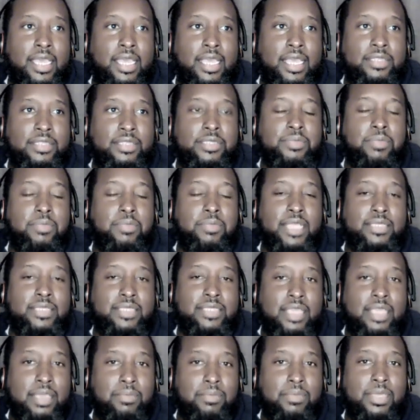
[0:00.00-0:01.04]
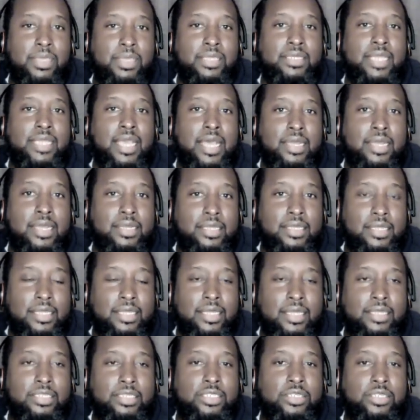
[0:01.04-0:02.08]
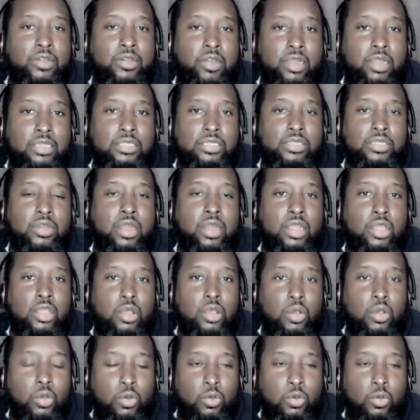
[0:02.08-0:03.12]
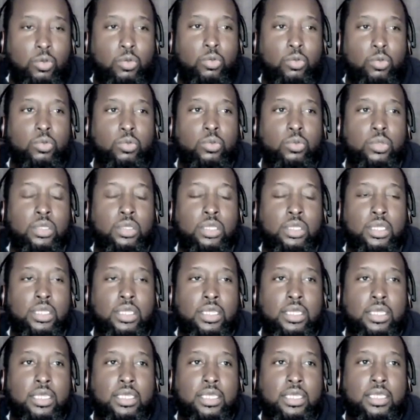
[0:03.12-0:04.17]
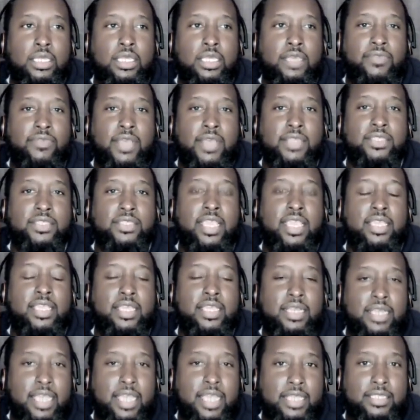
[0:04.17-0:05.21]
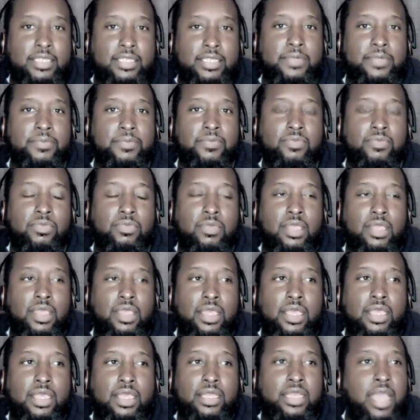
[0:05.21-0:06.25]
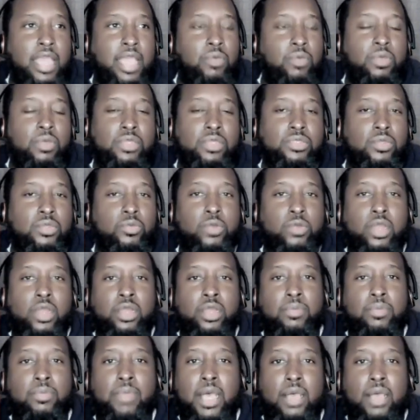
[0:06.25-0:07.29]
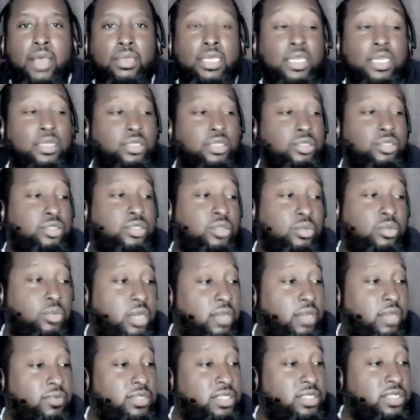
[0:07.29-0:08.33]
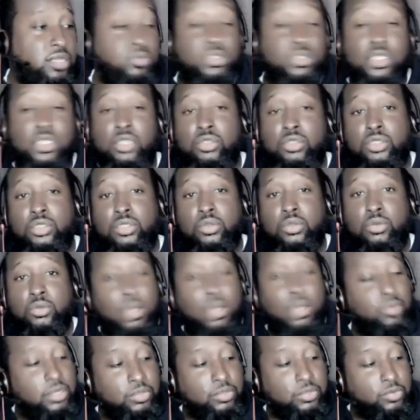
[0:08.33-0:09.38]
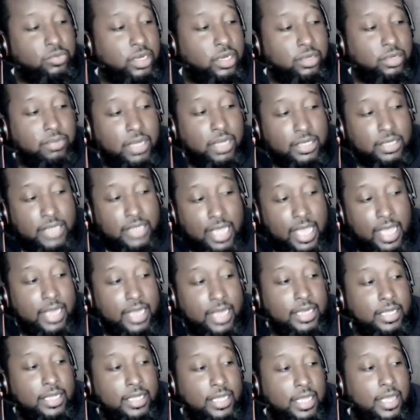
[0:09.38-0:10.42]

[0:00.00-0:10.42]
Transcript: And this might take me down a, a dark, dark hole if I stay connected. Now, I wasn't worried about getting into whatever she was into. I wasn't worried about that.